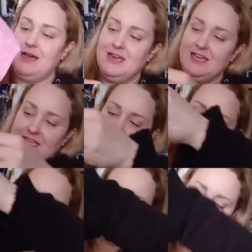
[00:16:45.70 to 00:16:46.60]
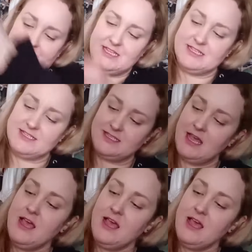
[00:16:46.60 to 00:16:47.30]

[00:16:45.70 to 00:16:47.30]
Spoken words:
I like it. It's got this